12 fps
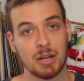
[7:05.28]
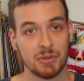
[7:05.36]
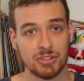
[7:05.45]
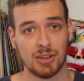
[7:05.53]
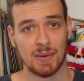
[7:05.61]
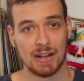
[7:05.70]
know
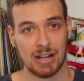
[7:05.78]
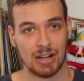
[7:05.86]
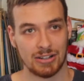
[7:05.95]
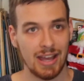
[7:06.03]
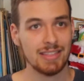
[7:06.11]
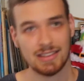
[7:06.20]
what's going
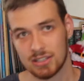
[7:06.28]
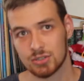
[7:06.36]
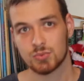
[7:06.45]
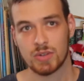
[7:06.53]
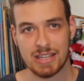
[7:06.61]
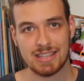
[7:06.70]
on. And the
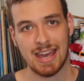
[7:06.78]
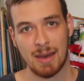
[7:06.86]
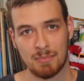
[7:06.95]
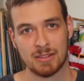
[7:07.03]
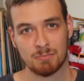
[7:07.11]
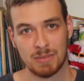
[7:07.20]
little
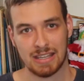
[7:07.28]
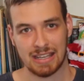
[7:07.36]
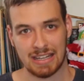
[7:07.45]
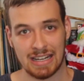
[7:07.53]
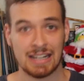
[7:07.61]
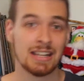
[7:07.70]
recap at the
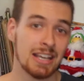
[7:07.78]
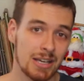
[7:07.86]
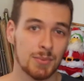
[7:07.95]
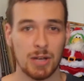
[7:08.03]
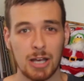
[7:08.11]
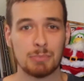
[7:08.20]
beginning
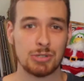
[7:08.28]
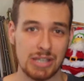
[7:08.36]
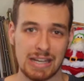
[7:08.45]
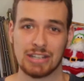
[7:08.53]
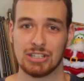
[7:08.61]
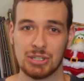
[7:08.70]
will help you
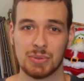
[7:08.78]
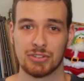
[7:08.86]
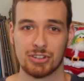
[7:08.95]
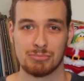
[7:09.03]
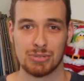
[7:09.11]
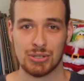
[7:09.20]
get you
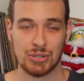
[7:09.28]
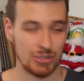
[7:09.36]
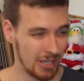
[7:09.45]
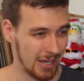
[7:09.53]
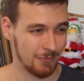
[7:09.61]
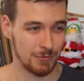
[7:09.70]
into the
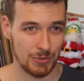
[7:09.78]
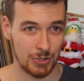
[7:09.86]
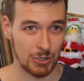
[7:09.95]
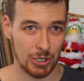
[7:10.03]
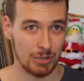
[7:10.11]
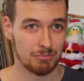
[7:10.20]
mood if
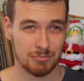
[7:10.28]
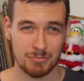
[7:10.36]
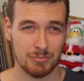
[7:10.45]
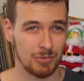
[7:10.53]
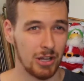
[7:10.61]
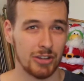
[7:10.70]
you're
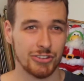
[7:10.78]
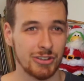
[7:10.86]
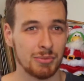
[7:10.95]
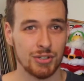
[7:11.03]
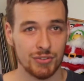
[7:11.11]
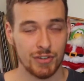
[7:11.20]
not
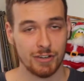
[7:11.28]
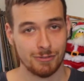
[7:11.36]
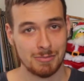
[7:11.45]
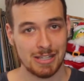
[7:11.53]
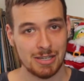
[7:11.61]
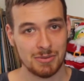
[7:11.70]
someone who's very
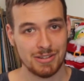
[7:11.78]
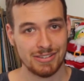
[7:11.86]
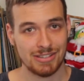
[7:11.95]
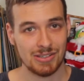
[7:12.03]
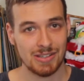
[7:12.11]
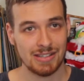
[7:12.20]
familiar with the
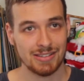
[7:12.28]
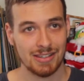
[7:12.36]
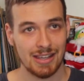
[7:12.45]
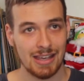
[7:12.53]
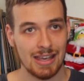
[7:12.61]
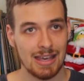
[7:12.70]
series.
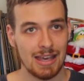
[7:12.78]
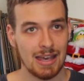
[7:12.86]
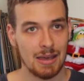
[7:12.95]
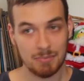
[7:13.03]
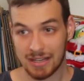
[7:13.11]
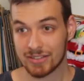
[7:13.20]

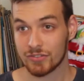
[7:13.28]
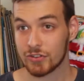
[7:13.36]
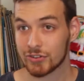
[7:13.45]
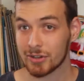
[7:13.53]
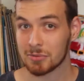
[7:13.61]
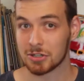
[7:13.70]
Because if
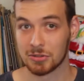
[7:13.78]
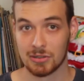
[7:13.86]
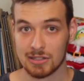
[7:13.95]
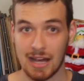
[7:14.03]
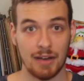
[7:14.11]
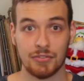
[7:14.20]
you're someone who
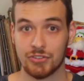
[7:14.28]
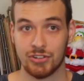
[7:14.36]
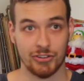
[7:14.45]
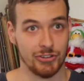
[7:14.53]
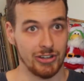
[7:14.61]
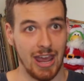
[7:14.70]
loves
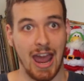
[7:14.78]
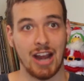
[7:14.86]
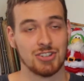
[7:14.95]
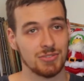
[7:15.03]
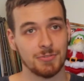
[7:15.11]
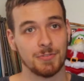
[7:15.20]
just an
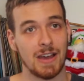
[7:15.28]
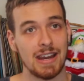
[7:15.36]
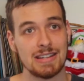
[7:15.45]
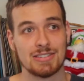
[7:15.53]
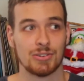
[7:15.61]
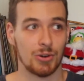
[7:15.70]
action
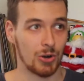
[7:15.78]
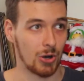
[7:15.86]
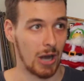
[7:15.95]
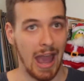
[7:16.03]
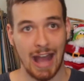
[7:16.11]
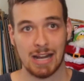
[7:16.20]
fight
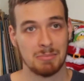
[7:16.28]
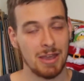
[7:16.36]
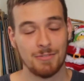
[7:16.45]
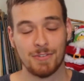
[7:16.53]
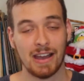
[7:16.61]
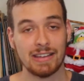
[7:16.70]
or
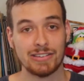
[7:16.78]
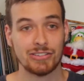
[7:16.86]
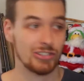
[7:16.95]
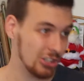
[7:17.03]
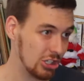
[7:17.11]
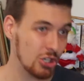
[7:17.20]
anime
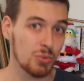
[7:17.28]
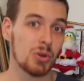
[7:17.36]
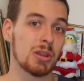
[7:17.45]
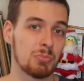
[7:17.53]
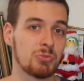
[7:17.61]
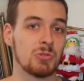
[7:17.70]
fights, you
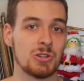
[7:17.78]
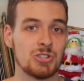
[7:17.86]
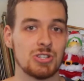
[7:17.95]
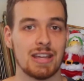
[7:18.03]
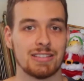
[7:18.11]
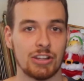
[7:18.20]
will
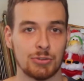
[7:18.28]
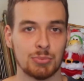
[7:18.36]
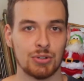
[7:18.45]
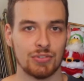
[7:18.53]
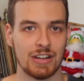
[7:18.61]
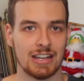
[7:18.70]
appreciate this
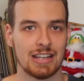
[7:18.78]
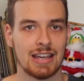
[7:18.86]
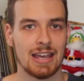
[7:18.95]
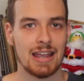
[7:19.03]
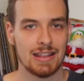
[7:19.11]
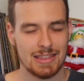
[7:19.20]
movie.
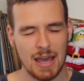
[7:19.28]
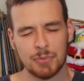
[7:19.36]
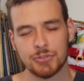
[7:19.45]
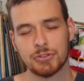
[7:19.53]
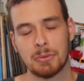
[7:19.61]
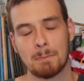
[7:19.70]
The
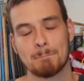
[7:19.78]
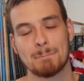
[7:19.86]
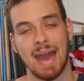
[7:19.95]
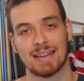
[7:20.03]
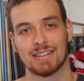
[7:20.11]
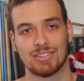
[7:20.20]
absolute
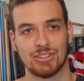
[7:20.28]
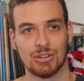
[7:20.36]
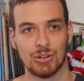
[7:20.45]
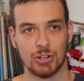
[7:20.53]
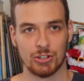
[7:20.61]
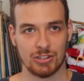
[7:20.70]

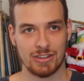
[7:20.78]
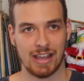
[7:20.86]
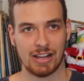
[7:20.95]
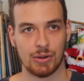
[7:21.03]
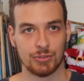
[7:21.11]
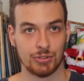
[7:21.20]
magnitude
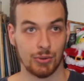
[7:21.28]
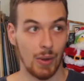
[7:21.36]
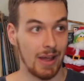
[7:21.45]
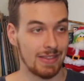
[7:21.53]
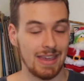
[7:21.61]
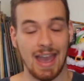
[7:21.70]
they go to,
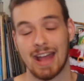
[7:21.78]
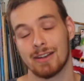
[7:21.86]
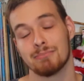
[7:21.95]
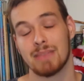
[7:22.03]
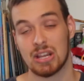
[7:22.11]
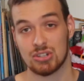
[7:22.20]
and the
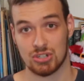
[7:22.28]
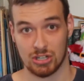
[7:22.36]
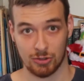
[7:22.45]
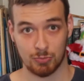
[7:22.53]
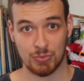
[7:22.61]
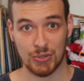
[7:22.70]

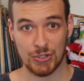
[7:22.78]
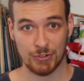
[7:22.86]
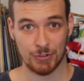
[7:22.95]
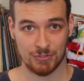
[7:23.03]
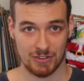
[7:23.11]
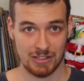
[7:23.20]
animation is
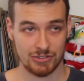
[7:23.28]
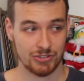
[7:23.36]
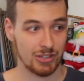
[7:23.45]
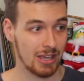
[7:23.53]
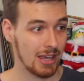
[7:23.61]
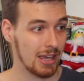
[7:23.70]
beautiful for
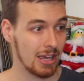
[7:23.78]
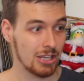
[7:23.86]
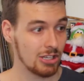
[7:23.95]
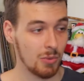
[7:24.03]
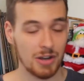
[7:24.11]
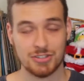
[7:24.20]
this.
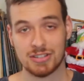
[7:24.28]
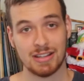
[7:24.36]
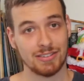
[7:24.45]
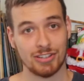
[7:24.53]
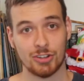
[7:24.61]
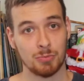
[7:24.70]
You're watching
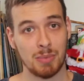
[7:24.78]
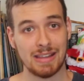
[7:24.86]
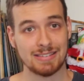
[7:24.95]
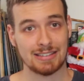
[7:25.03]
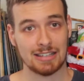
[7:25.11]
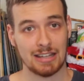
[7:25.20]
this and it's
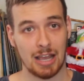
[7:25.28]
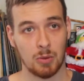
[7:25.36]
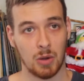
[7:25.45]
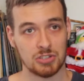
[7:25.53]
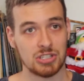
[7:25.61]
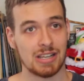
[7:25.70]
basically like
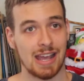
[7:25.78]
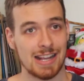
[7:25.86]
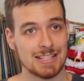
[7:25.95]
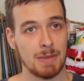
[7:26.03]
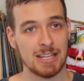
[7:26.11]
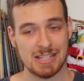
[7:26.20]
watching
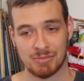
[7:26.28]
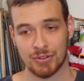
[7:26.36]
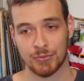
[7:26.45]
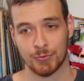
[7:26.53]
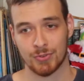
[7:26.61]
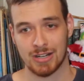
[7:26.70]

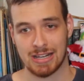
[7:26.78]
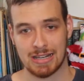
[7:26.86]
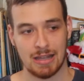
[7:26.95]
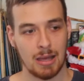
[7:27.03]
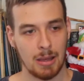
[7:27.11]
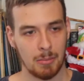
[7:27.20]
Expendables
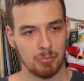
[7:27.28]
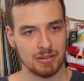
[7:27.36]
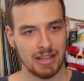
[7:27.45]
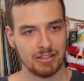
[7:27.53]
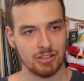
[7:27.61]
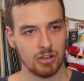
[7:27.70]
3
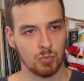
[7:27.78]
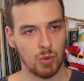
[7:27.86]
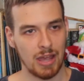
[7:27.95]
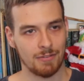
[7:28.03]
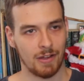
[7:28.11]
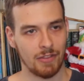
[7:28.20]
blended
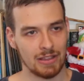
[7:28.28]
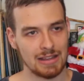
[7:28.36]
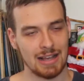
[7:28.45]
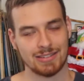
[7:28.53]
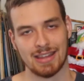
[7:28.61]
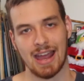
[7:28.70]
with The
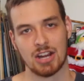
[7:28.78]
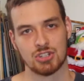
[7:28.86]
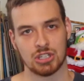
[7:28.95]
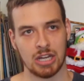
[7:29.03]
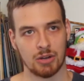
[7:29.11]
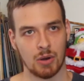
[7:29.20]
Last
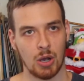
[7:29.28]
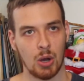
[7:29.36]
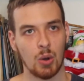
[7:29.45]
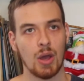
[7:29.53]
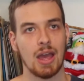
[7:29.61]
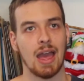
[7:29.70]
Action Hero,